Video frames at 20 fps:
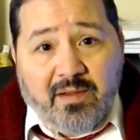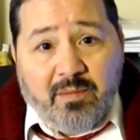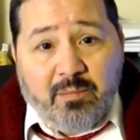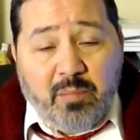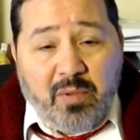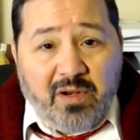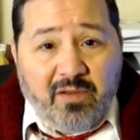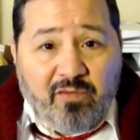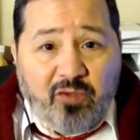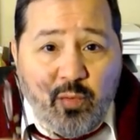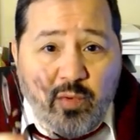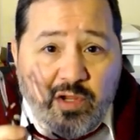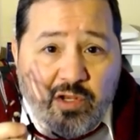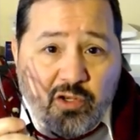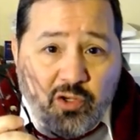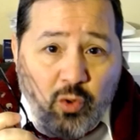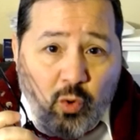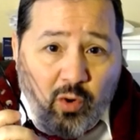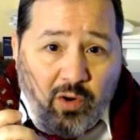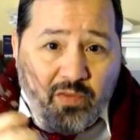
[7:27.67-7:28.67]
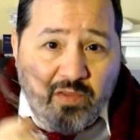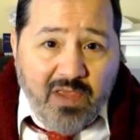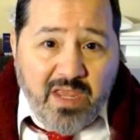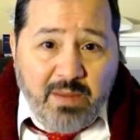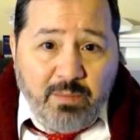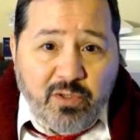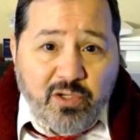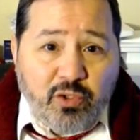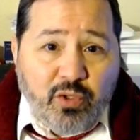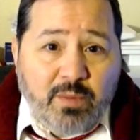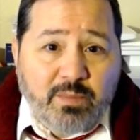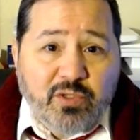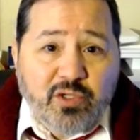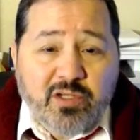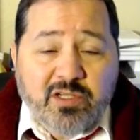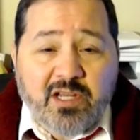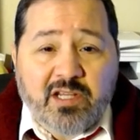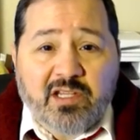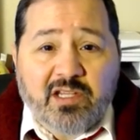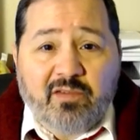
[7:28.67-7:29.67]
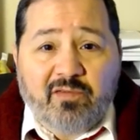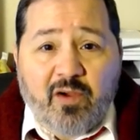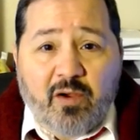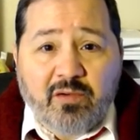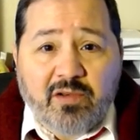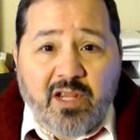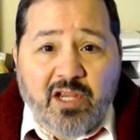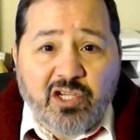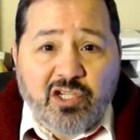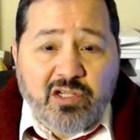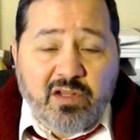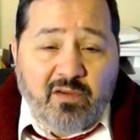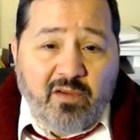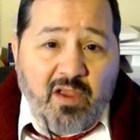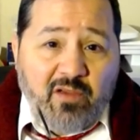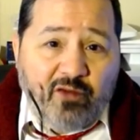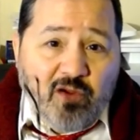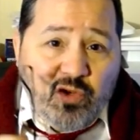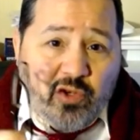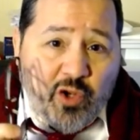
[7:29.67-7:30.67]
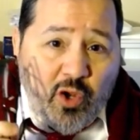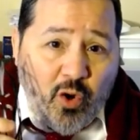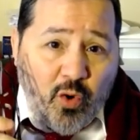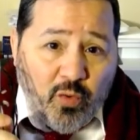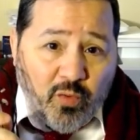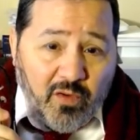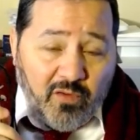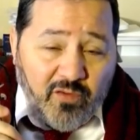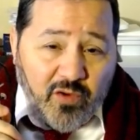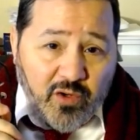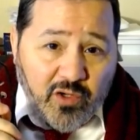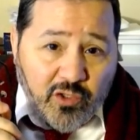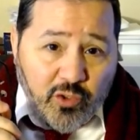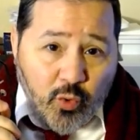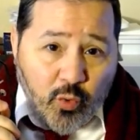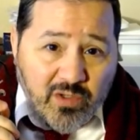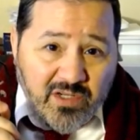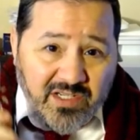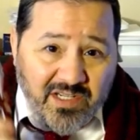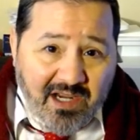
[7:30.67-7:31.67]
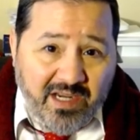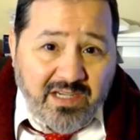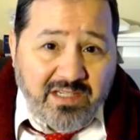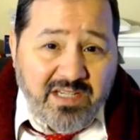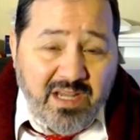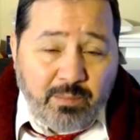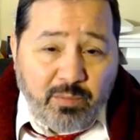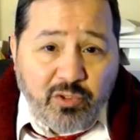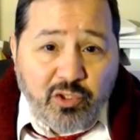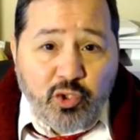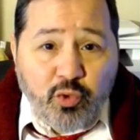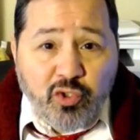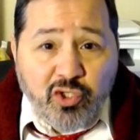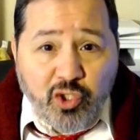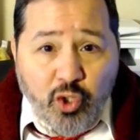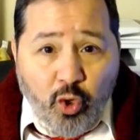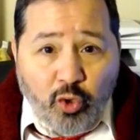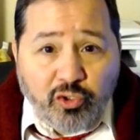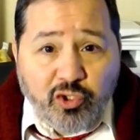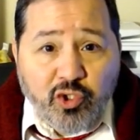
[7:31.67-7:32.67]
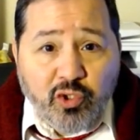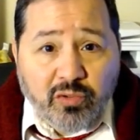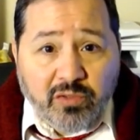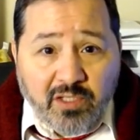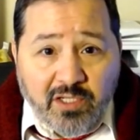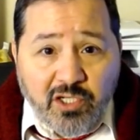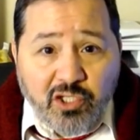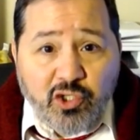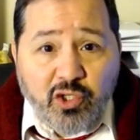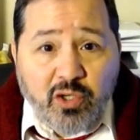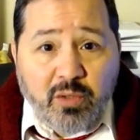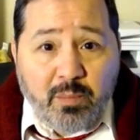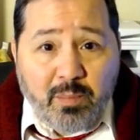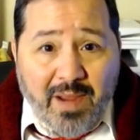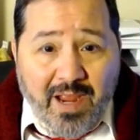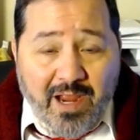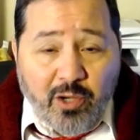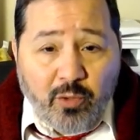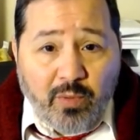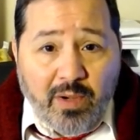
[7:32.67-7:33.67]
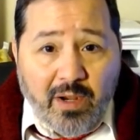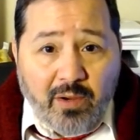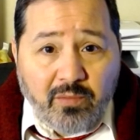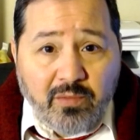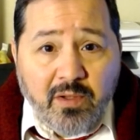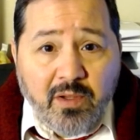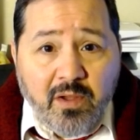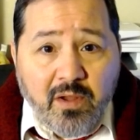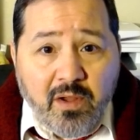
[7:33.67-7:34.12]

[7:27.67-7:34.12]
But if you ignore the Hebrew scriptures as a foundation, if you ignore Second Temple Jewish culture, literature, and background,